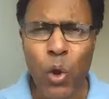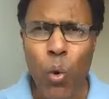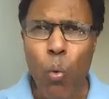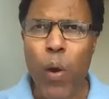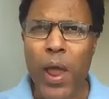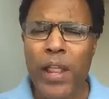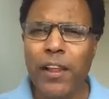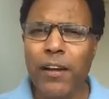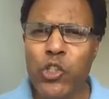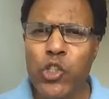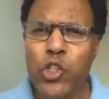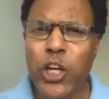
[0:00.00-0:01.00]
When
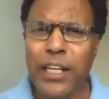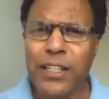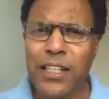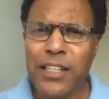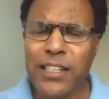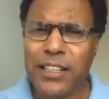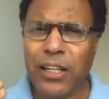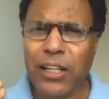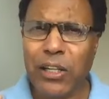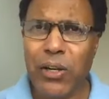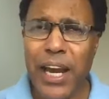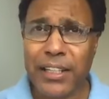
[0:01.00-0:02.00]
the Jesus the
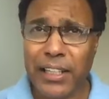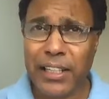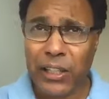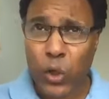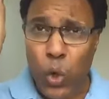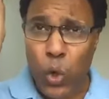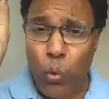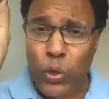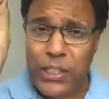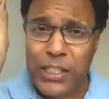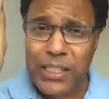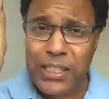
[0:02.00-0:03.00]
creator
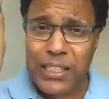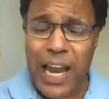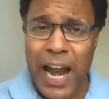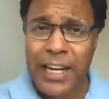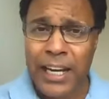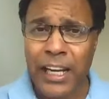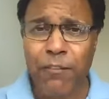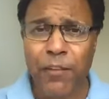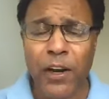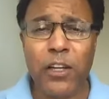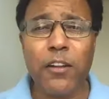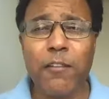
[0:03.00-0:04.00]
was standing in
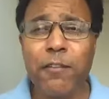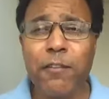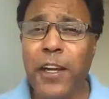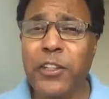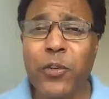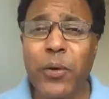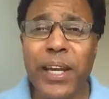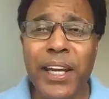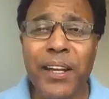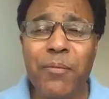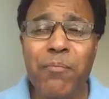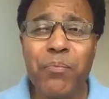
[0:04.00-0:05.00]
front of the fig
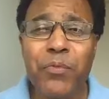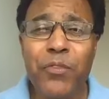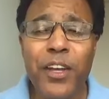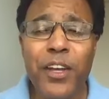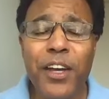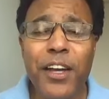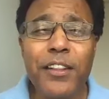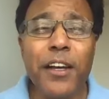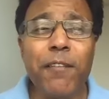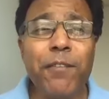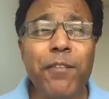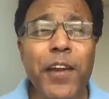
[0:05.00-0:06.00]
tree,
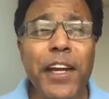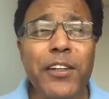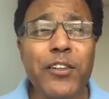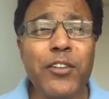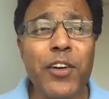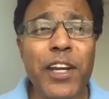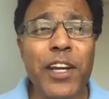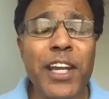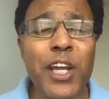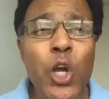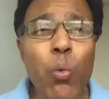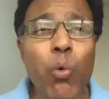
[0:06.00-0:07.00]
the fig
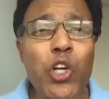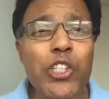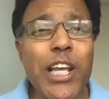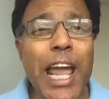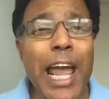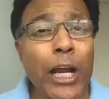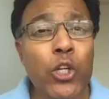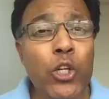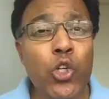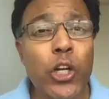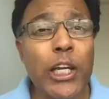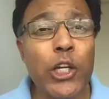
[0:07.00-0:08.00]
tree was
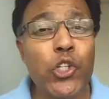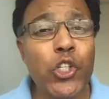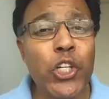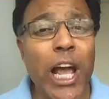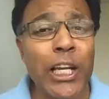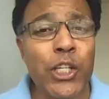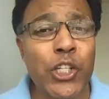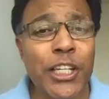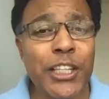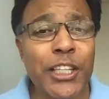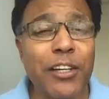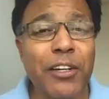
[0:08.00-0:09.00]
actually
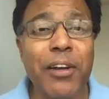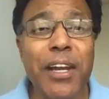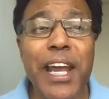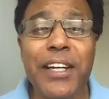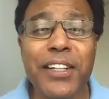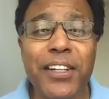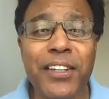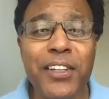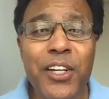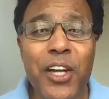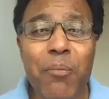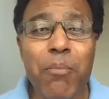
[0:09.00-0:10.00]
challenging the creator
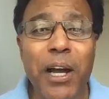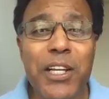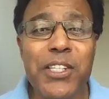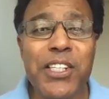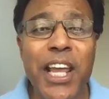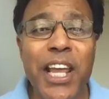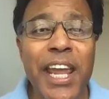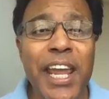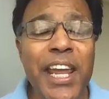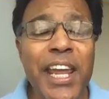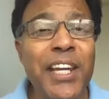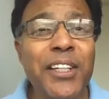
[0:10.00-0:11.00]
by
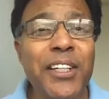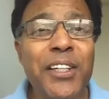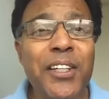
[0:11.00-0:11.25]
saying,